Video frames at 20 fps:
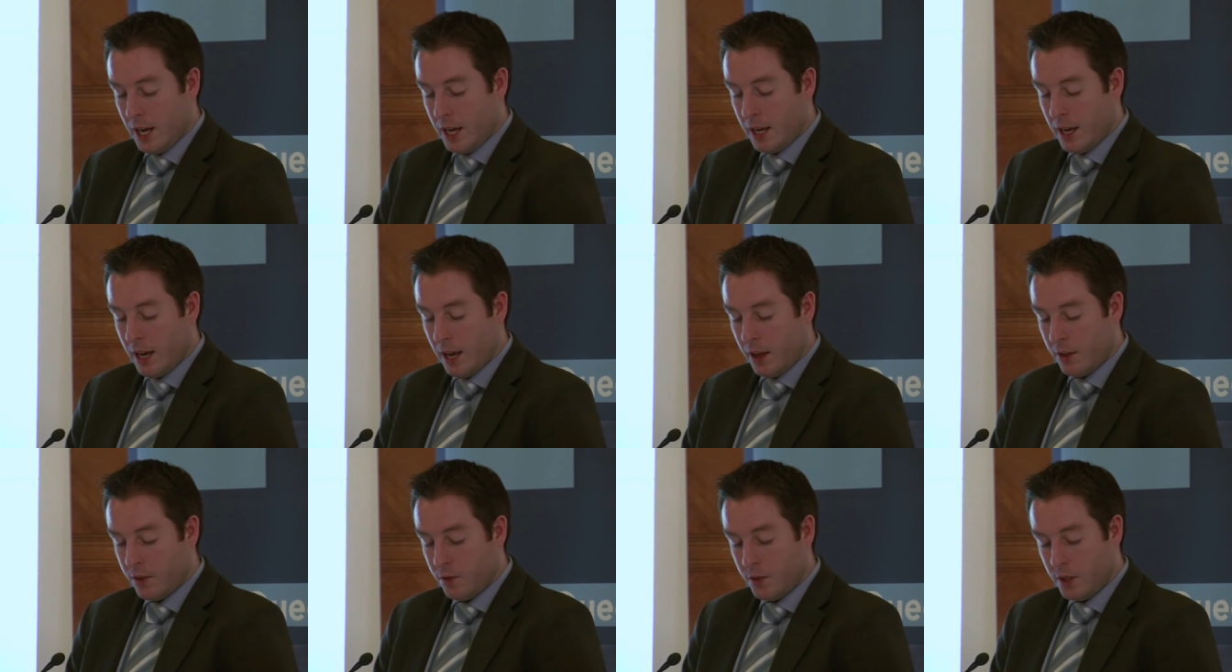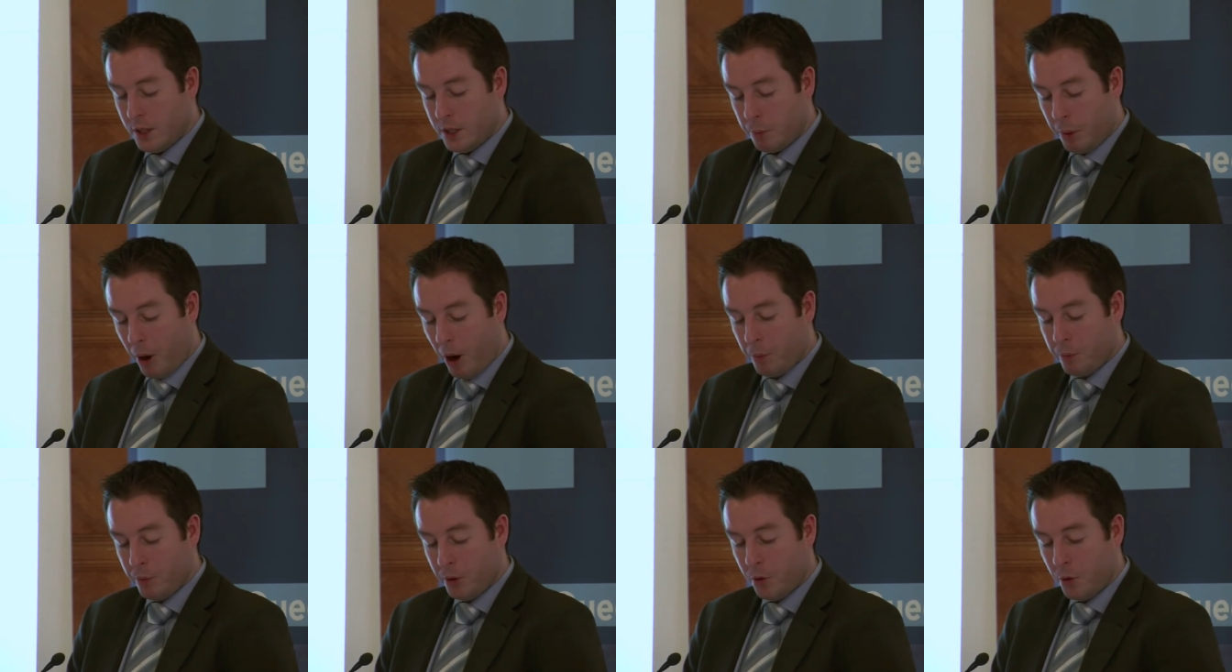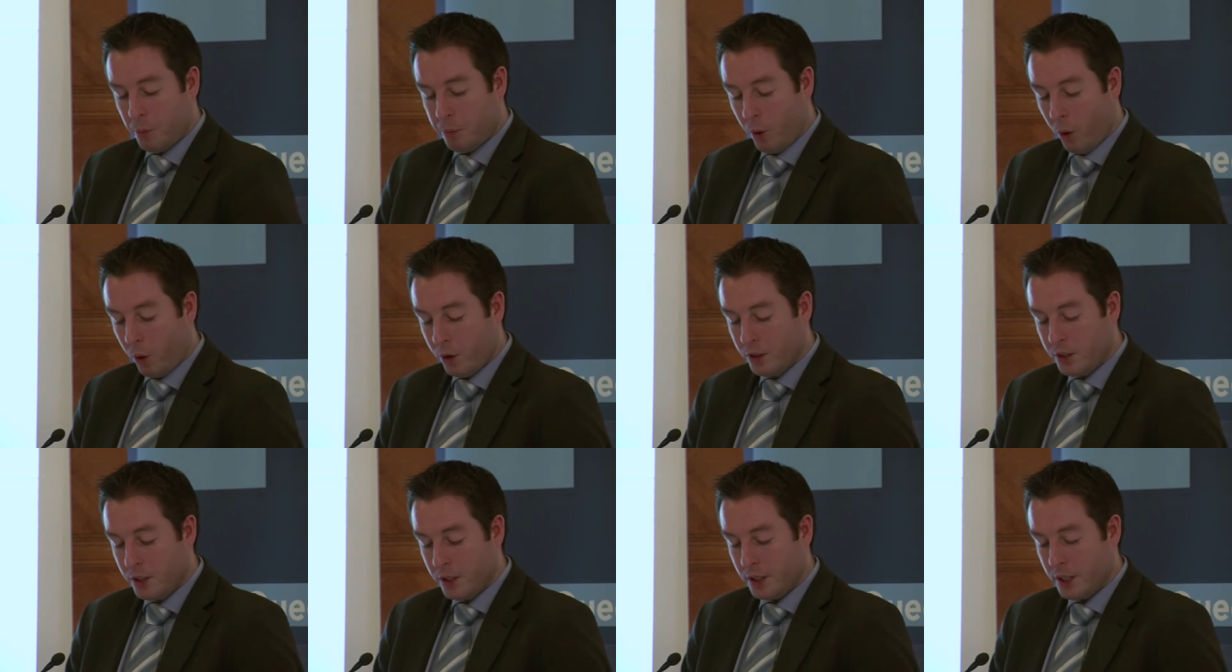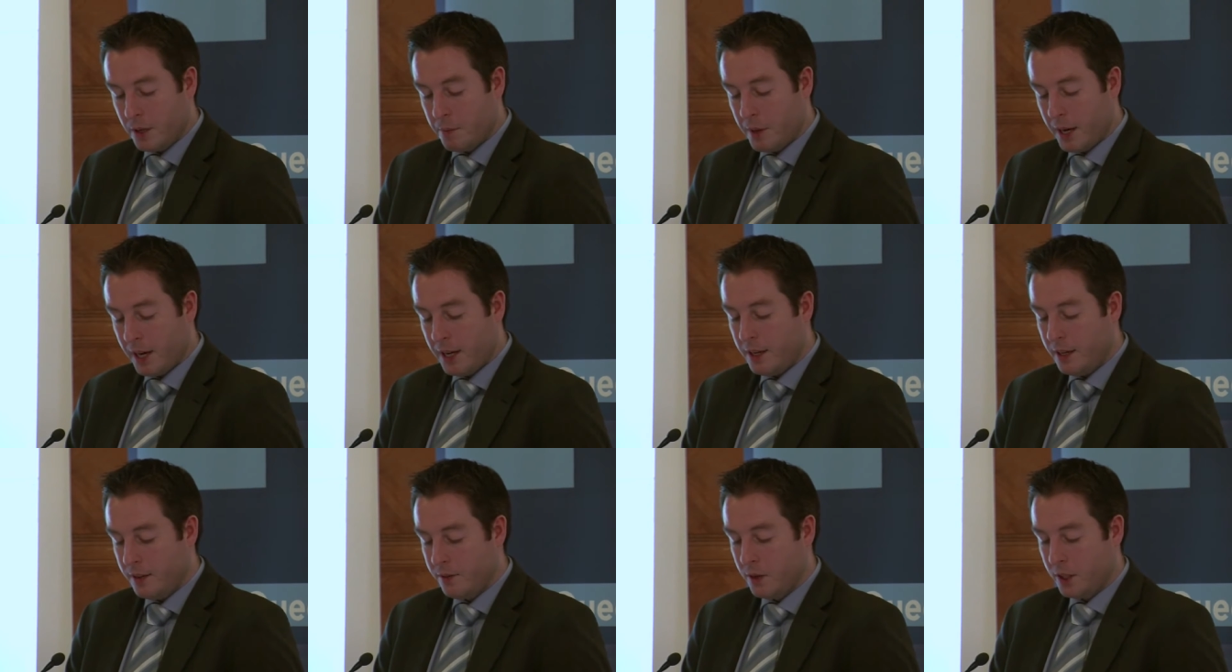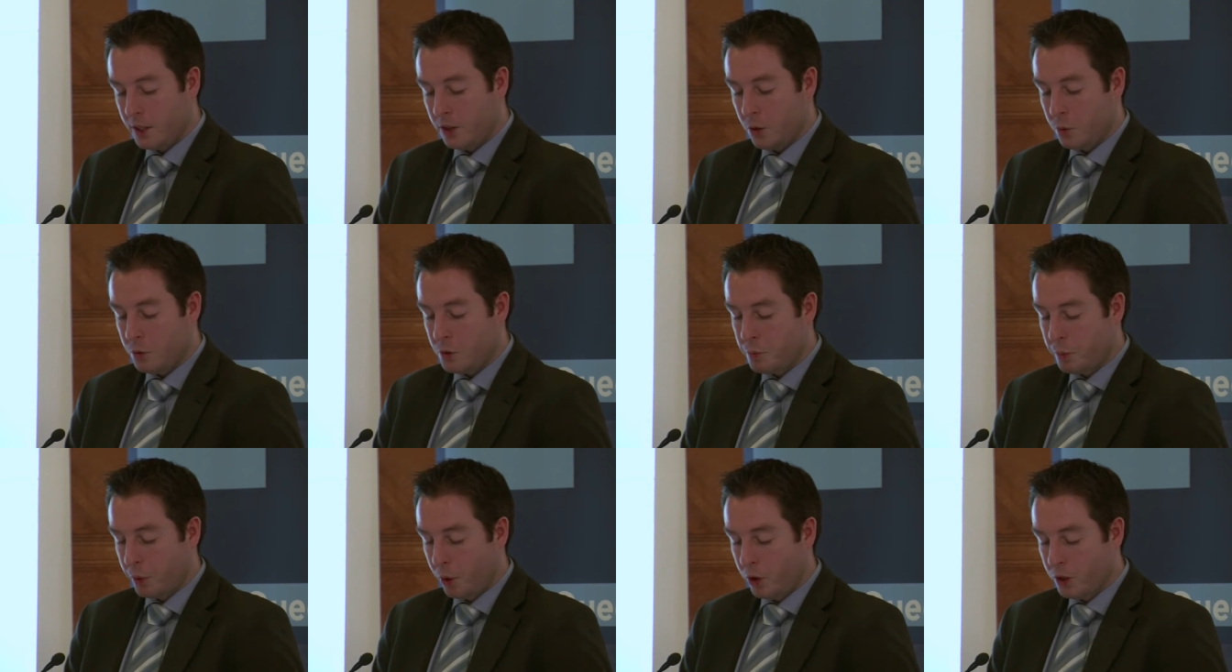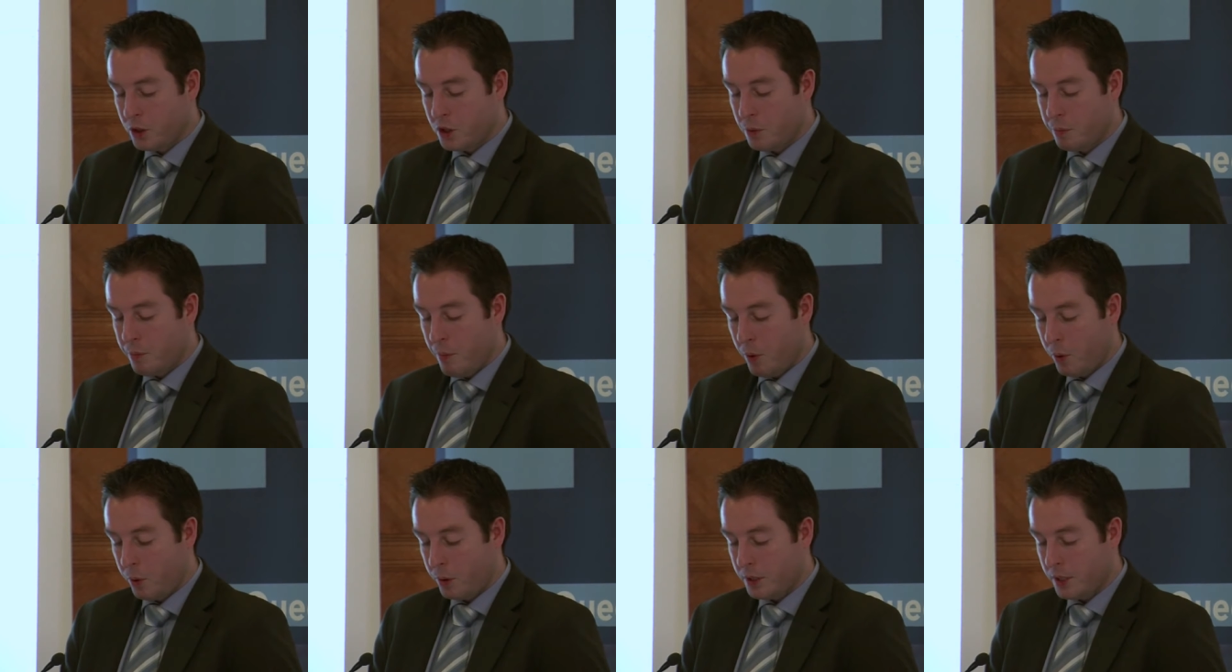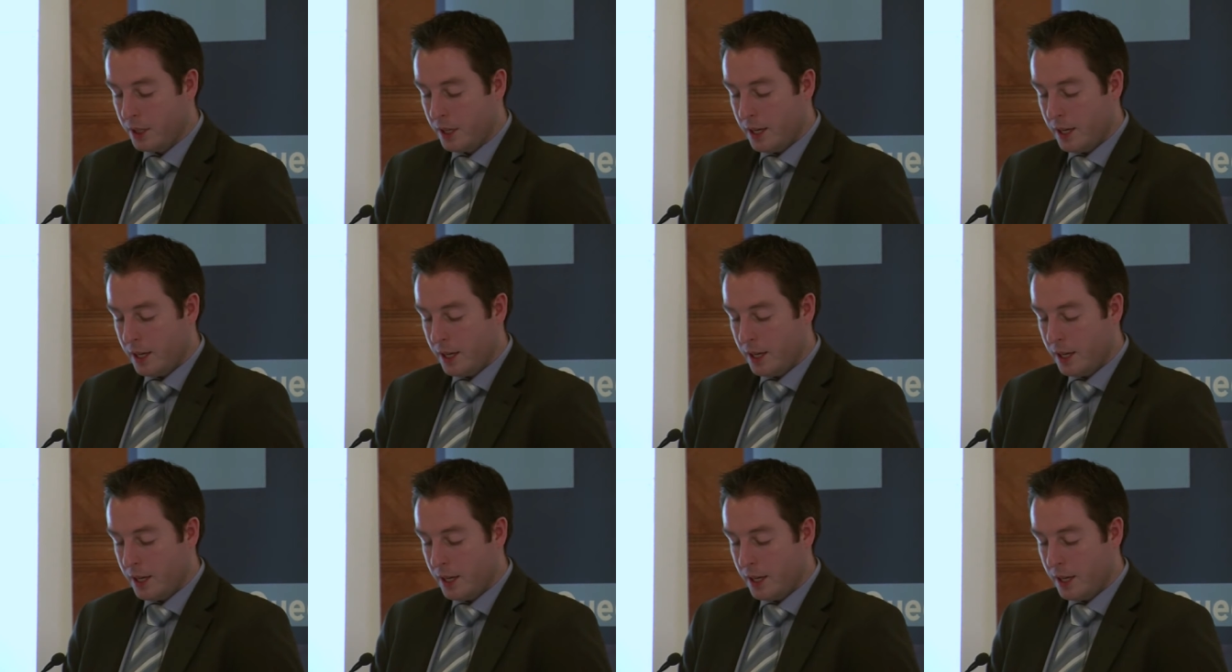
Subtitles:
The Department reported to the committee that there was broad support